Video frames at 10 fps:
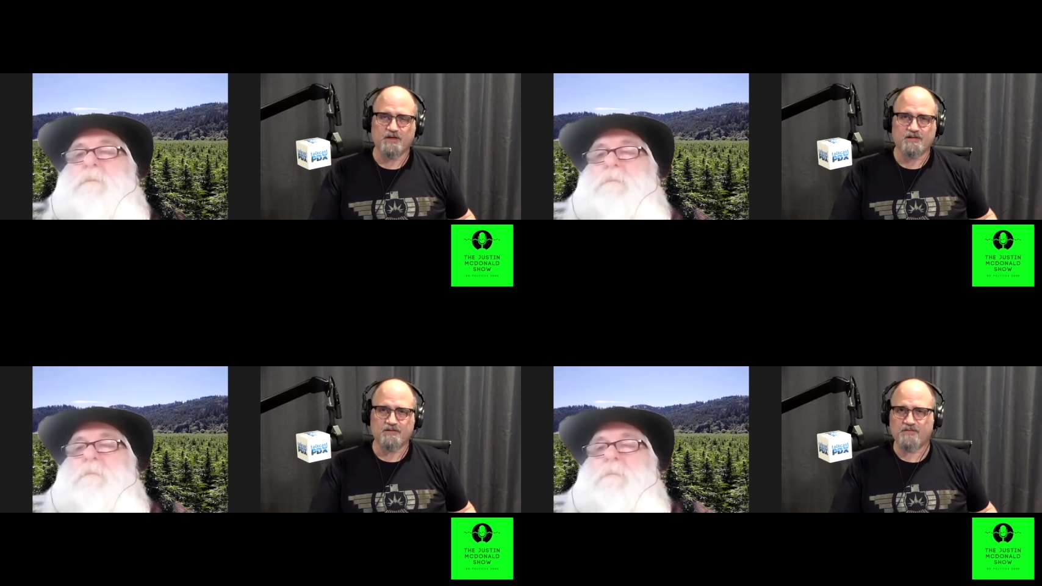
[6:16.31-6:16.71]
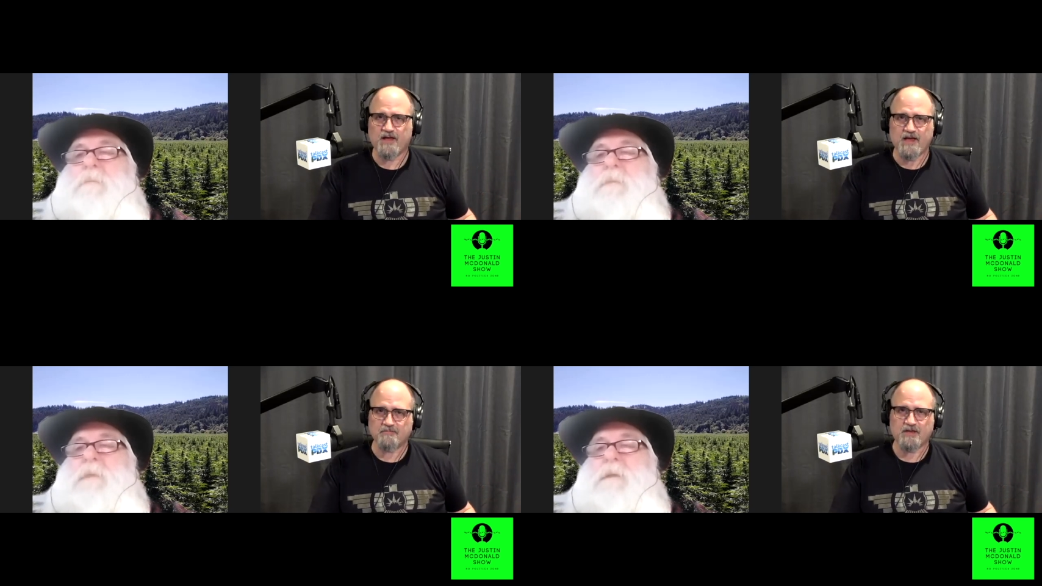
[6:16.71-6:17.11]
Speaker 1: the
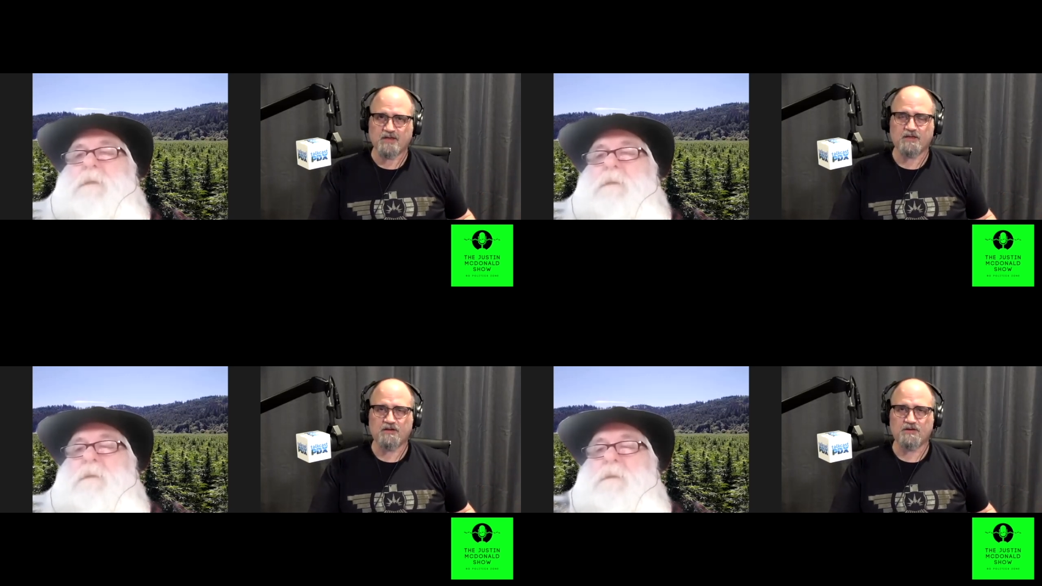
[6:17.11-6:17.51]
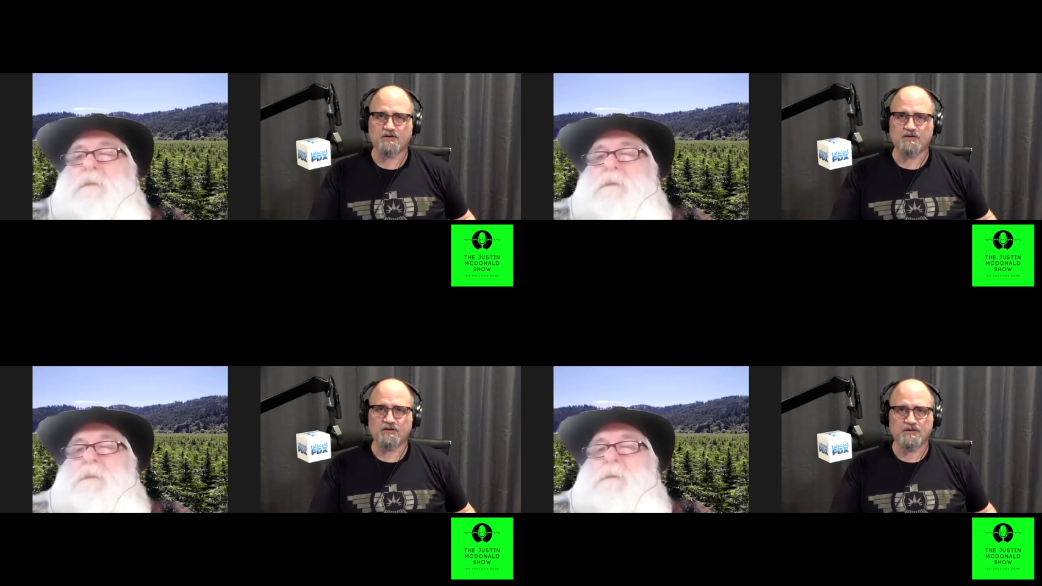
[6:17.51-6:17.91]
family.
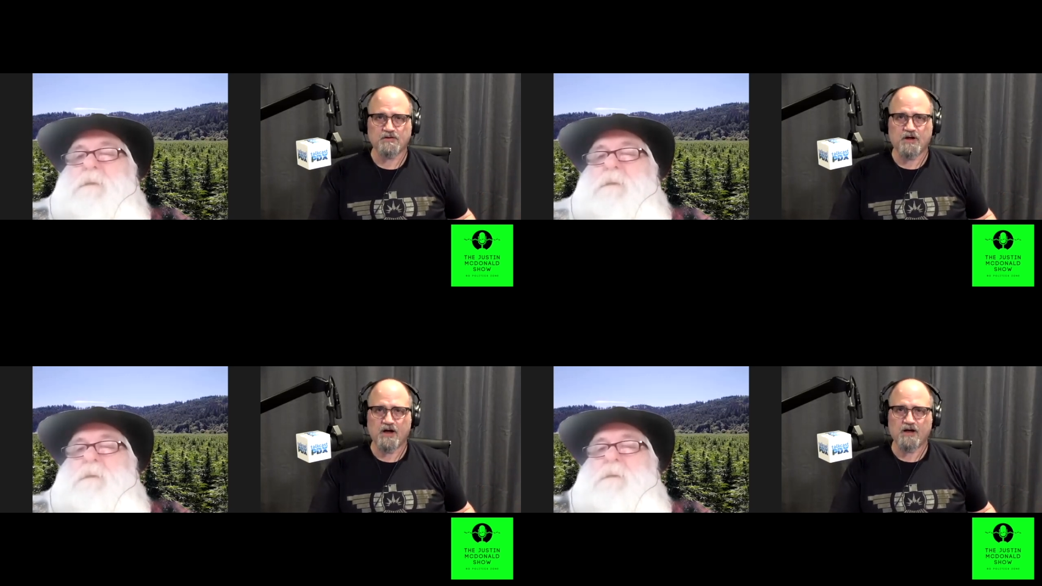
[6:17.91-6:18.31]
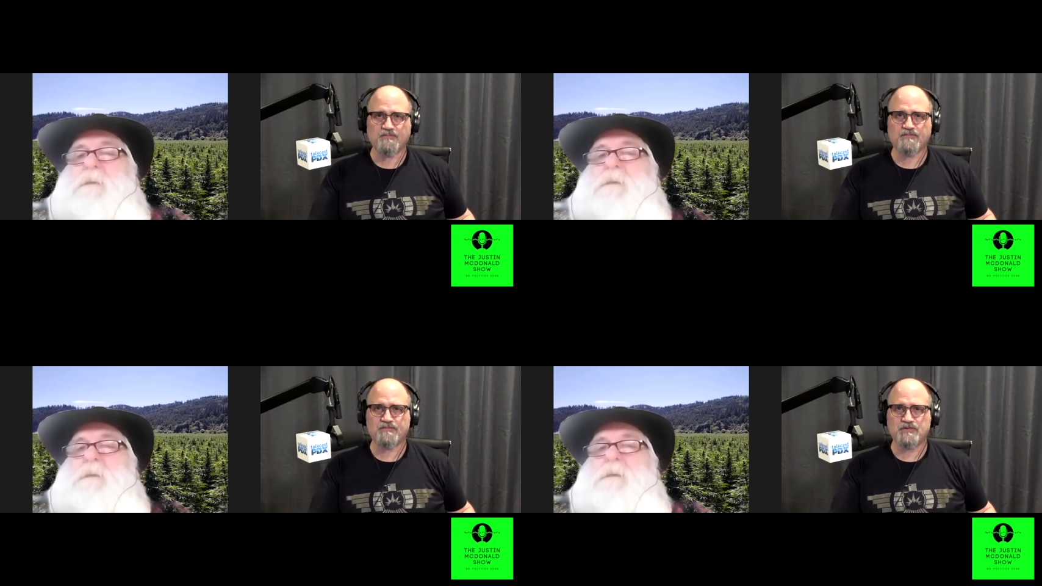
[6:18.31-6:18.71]
You're you're off
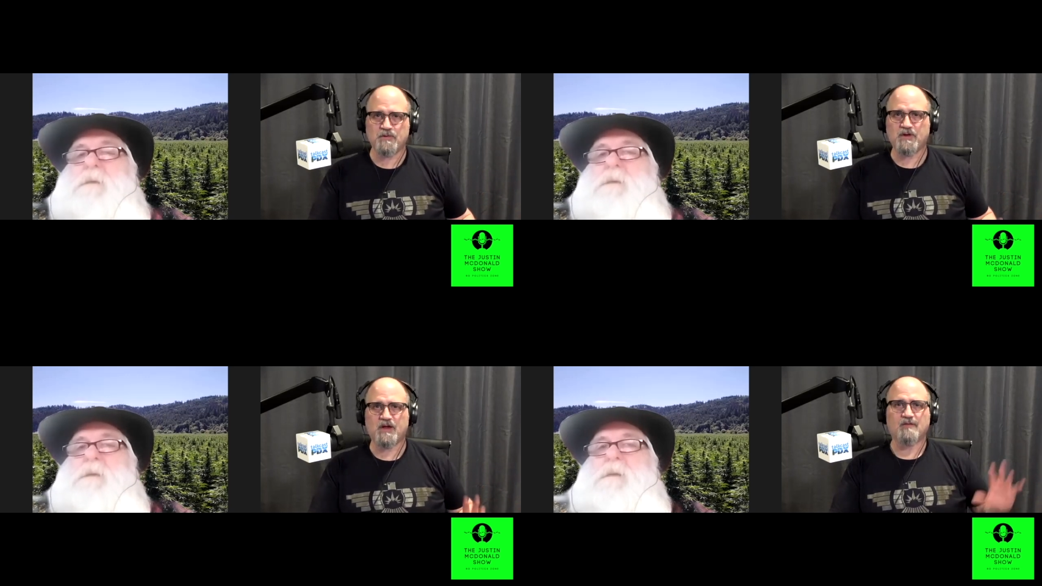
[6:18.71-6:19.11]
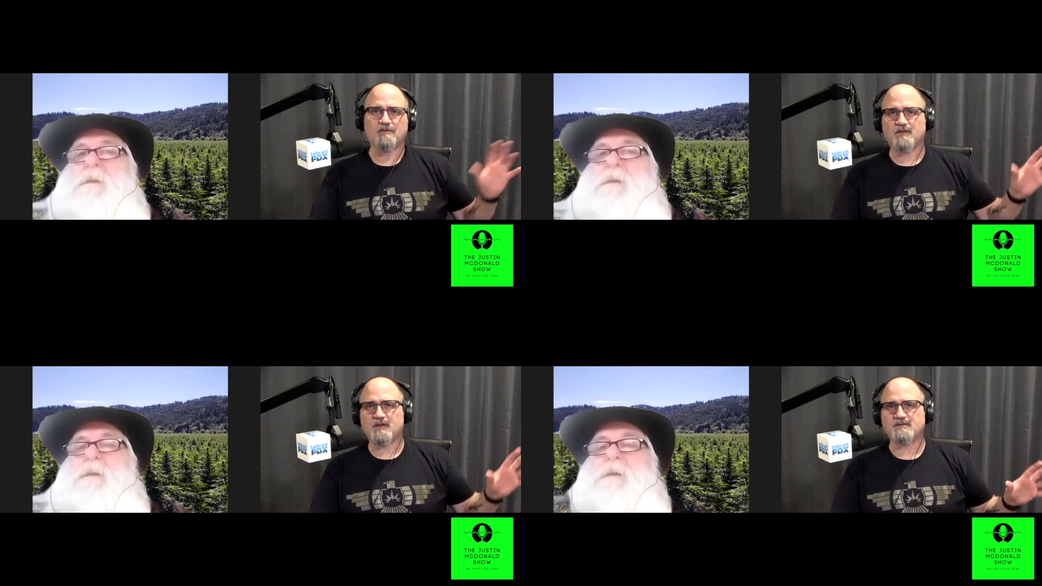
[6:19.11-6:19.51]
doing other
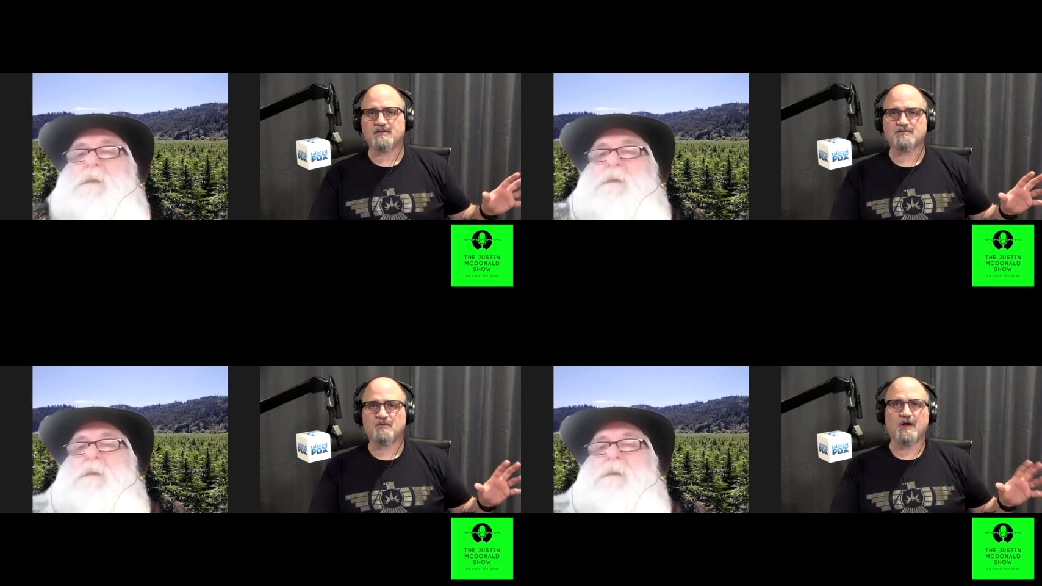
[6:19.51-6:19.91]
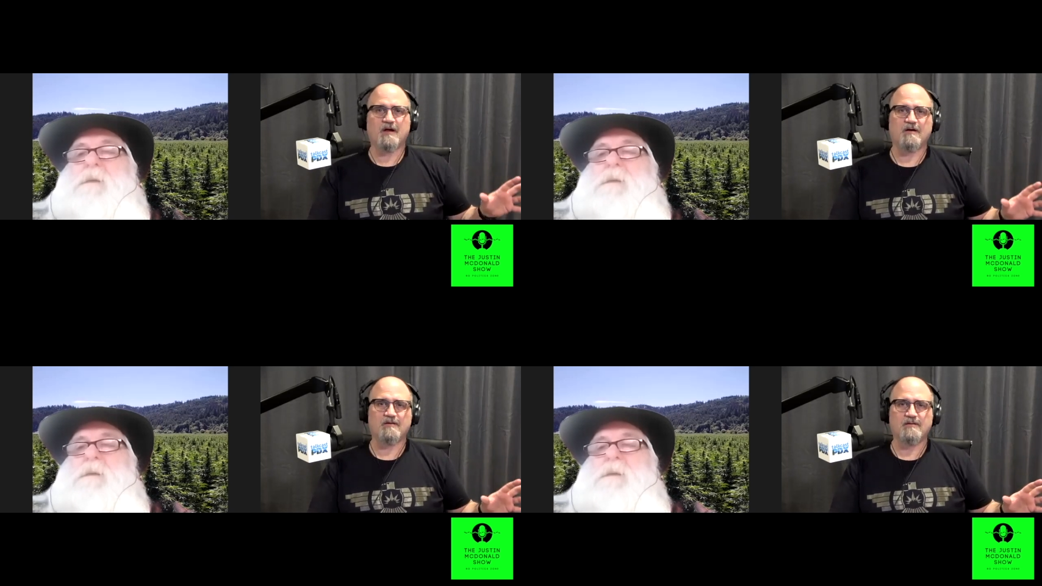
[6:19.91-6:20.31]
things as
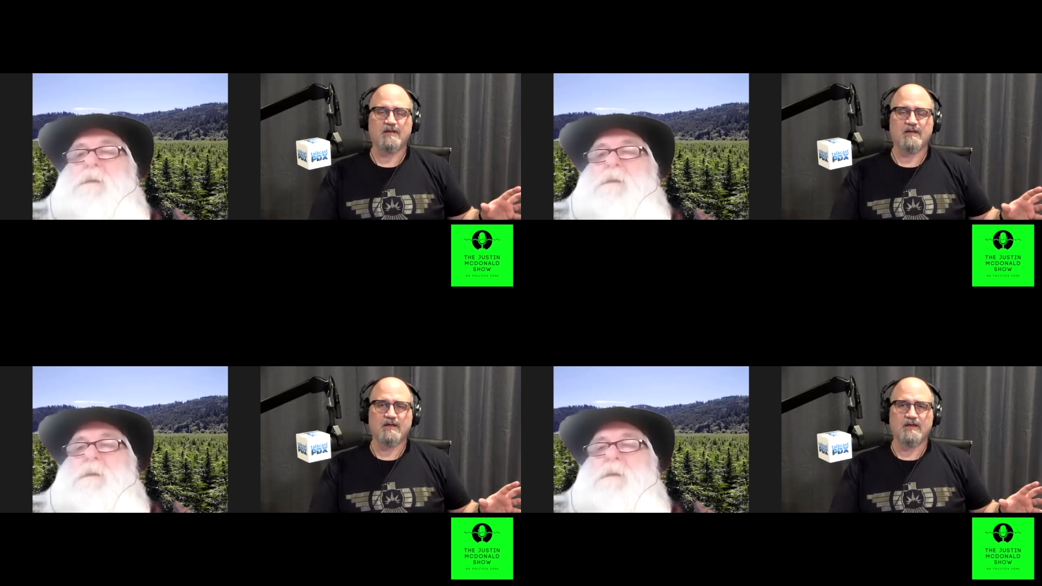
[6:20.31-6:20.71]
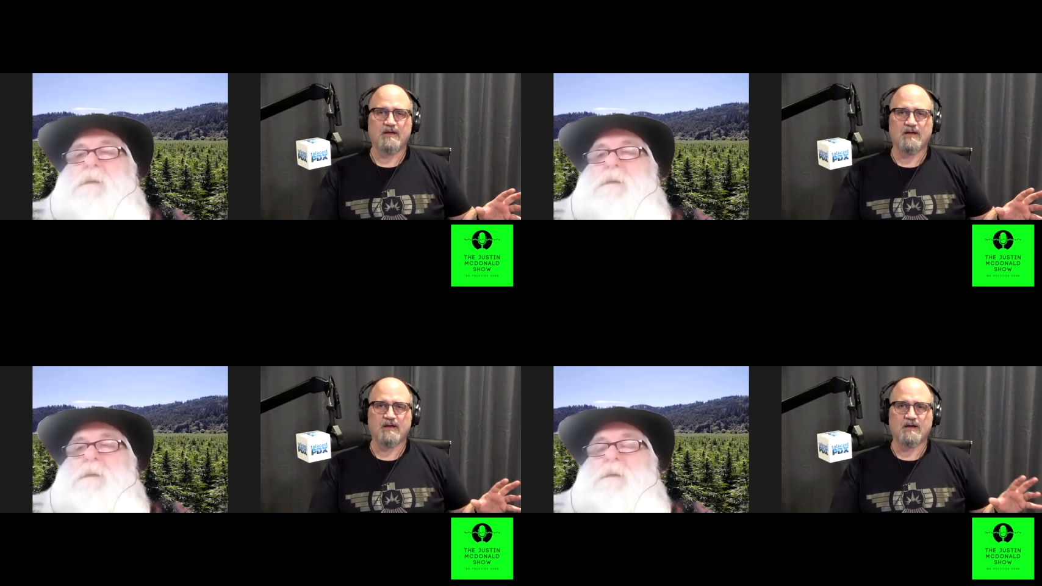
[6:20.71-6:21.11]
well
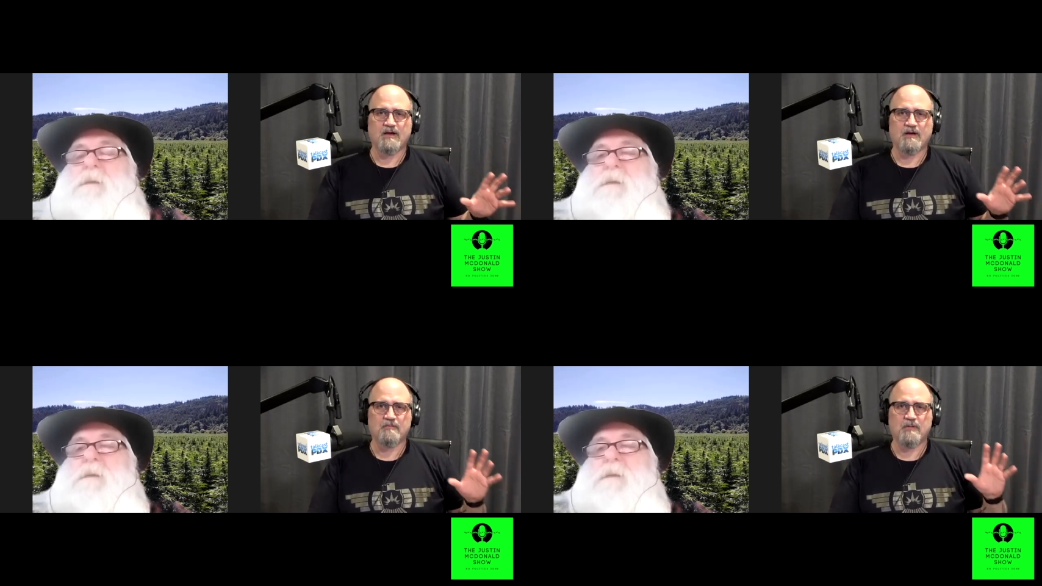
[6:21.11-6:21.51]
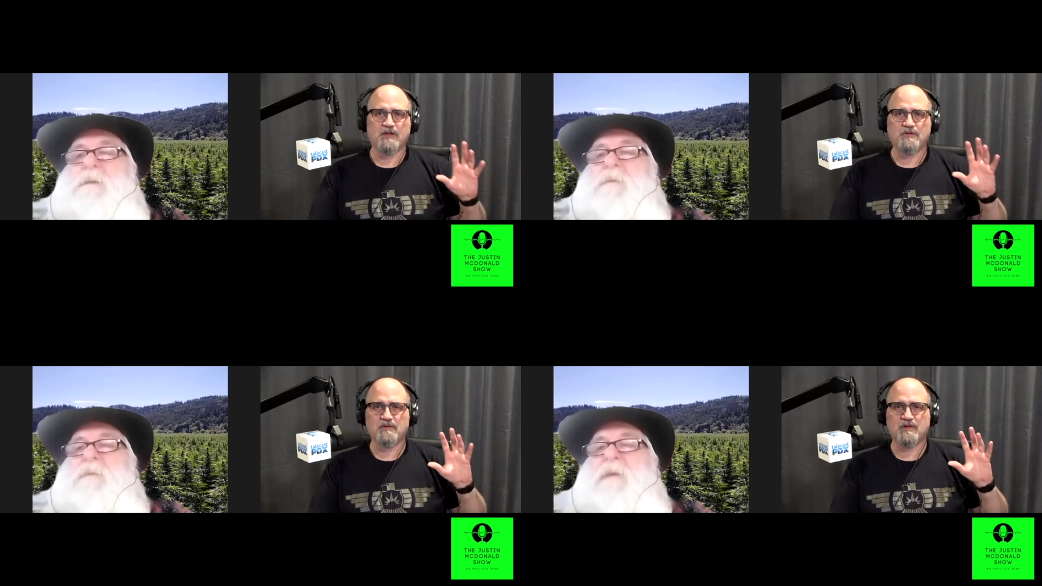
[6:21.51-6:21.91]
um, you do a well, lot.